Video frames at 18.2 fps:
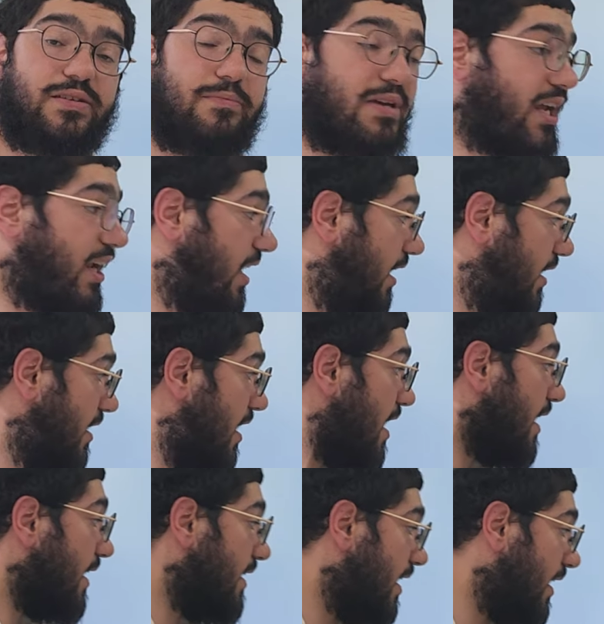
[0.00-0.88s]
it mean?
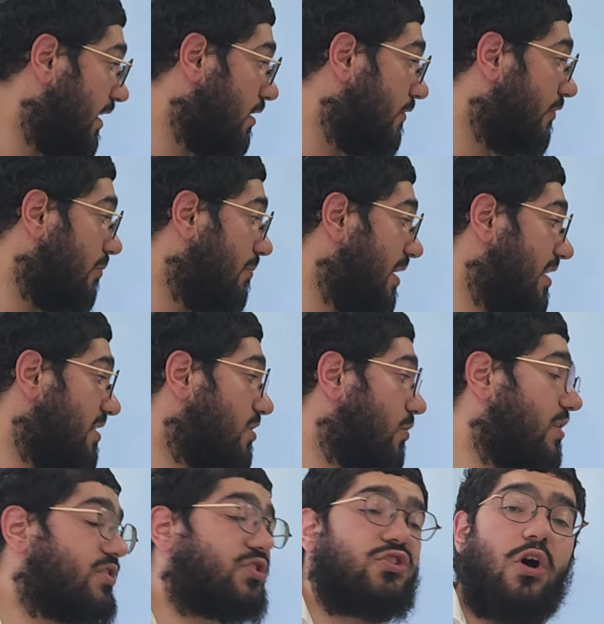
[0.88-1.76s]
Nignavu means it
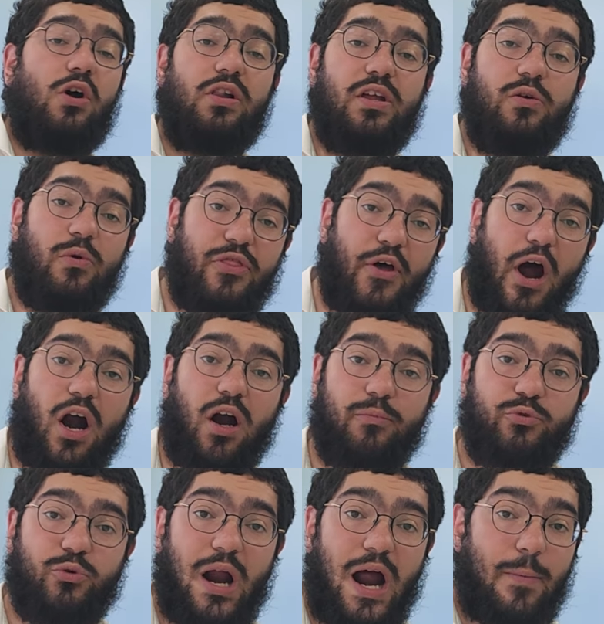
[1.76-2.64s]
was stolen with
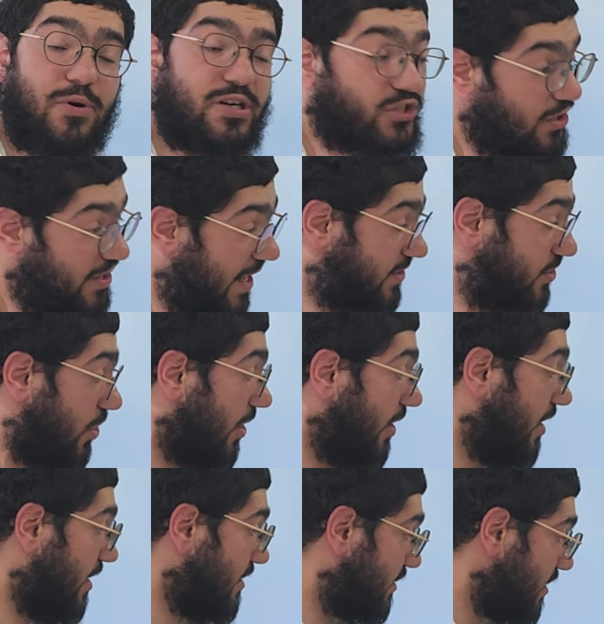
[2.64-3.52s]
armed robbers, so that's
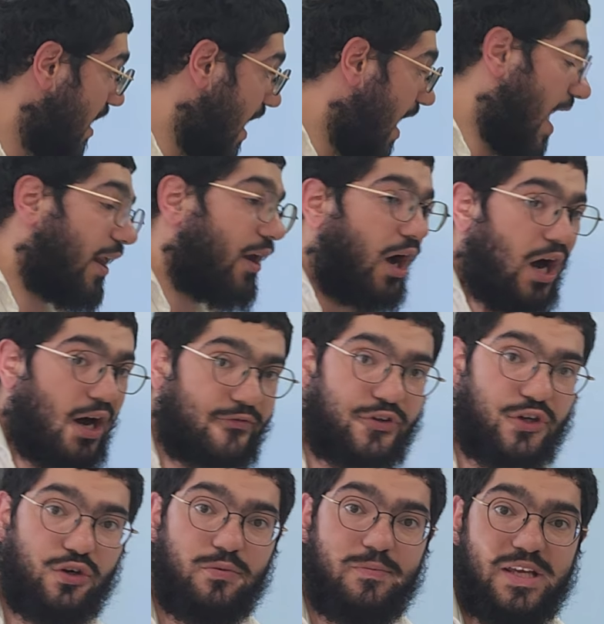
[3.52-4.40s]
oinus. And
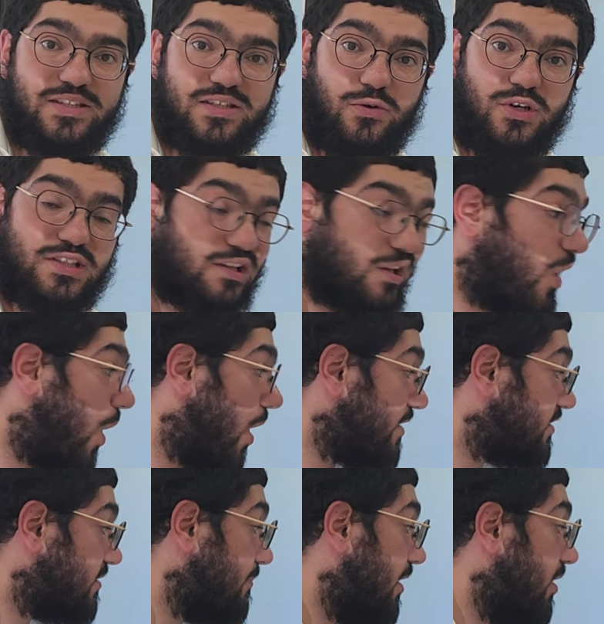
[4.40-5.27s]
avdu means it was
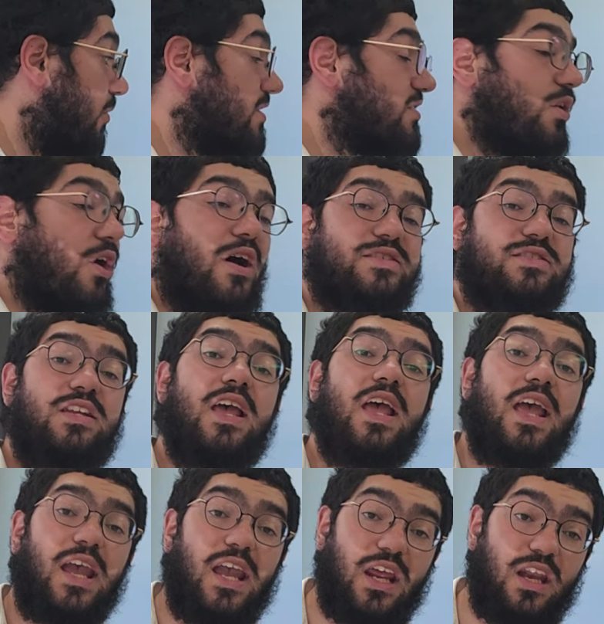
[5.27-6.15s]
lost, but it was lost
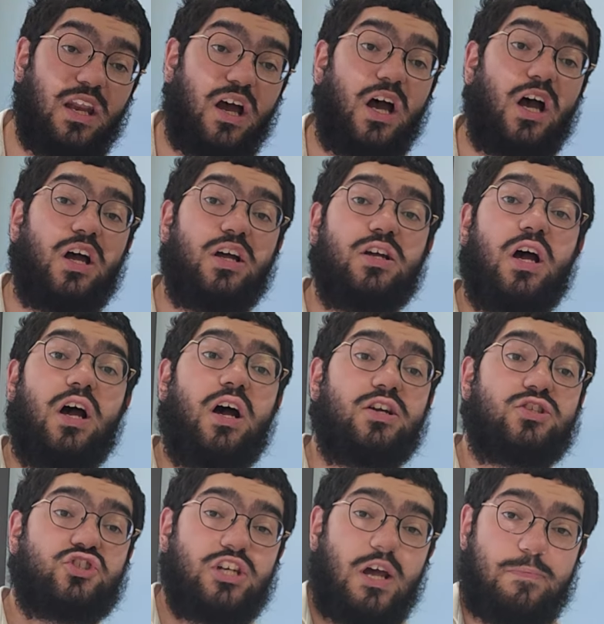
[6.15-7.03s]
in
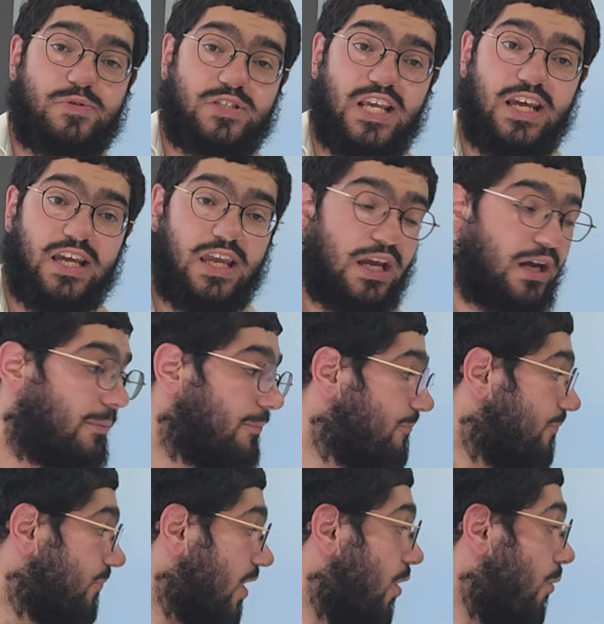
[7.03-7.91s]
ship sinking,
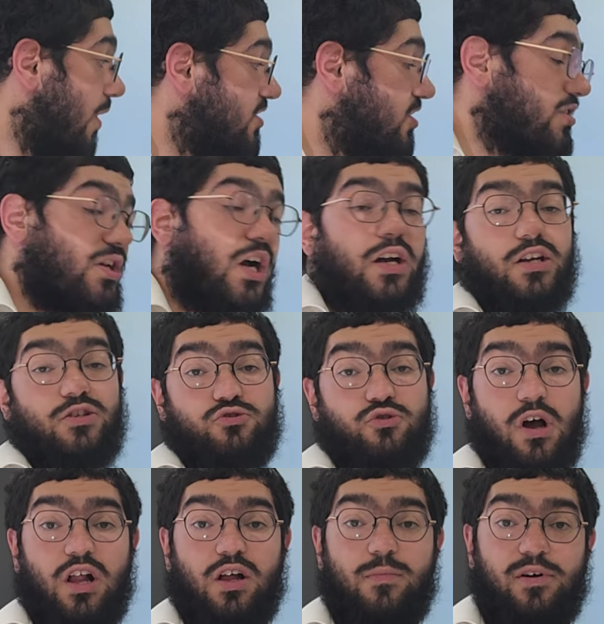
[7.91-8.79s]
which is
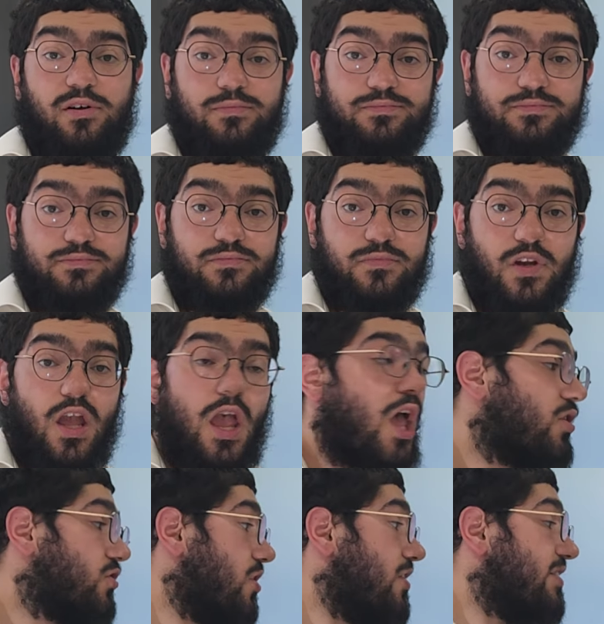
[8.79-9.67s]
uncontrollable.
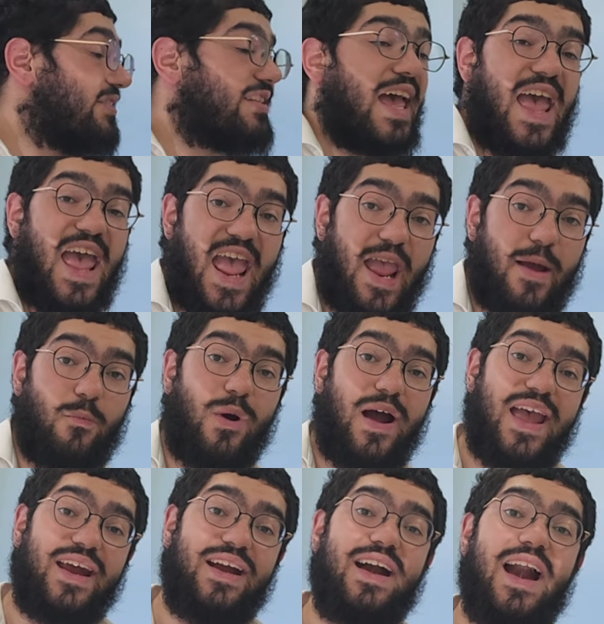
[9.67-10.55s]
So the same
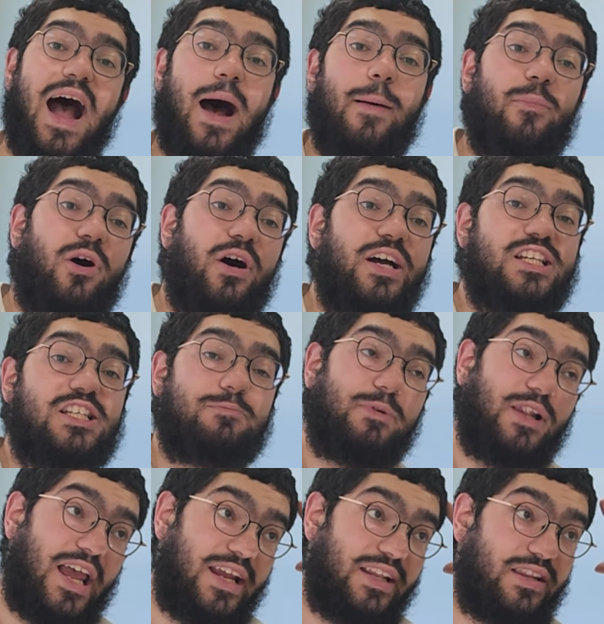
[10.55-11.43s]
way Rabbah
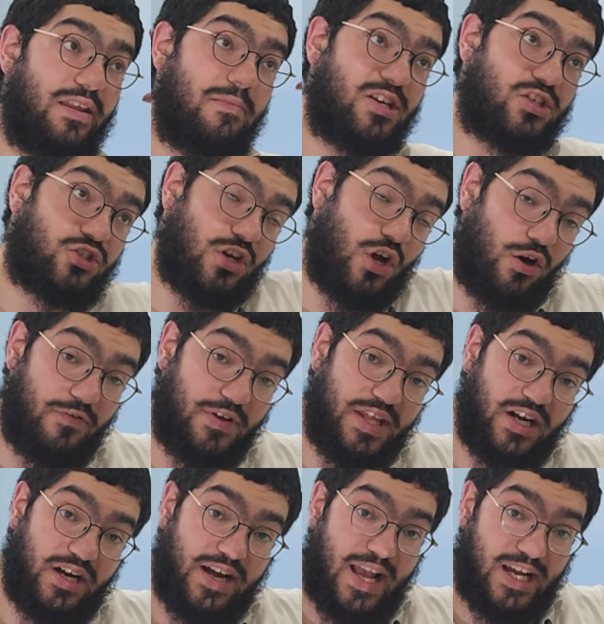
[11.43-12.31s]
explained the Mishnah over
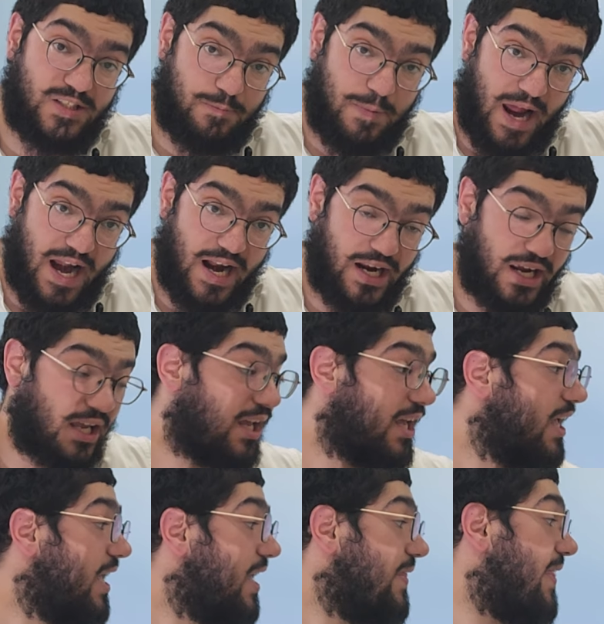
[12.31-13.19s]
there next parak,
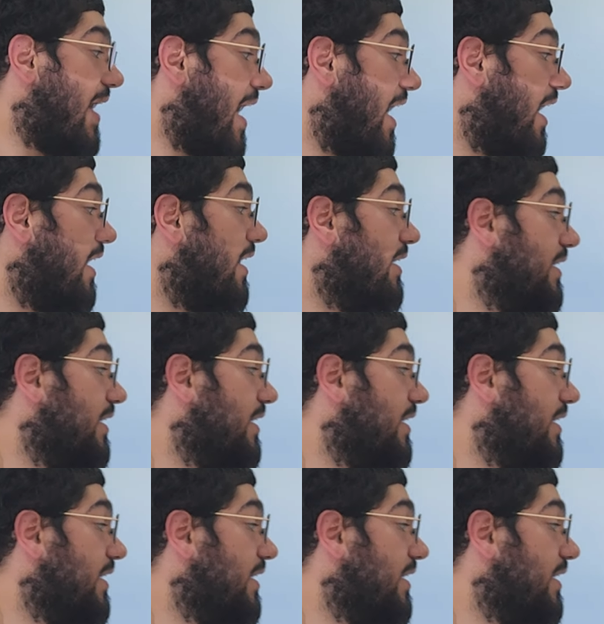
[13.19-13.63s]
that